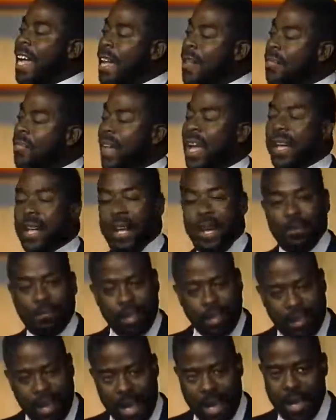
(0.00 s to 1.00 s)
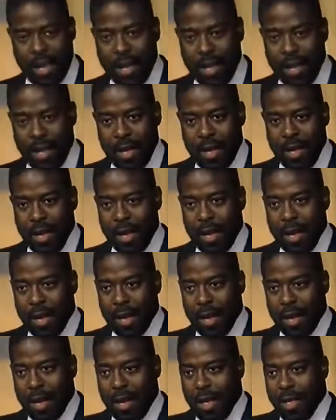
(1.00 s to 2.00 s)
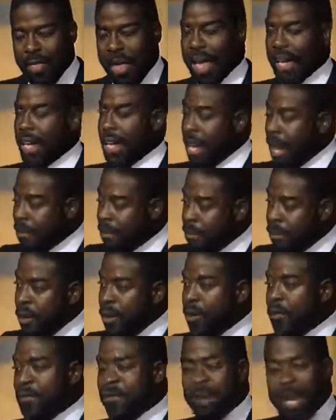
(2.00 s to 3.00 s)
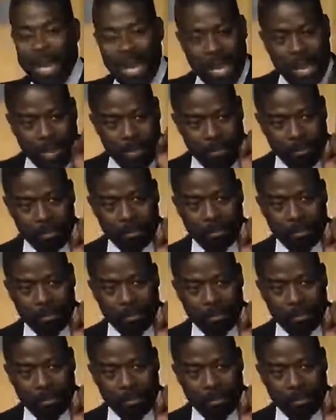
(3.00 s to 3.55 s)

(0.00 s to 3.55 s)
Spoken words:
can think of today that can improve me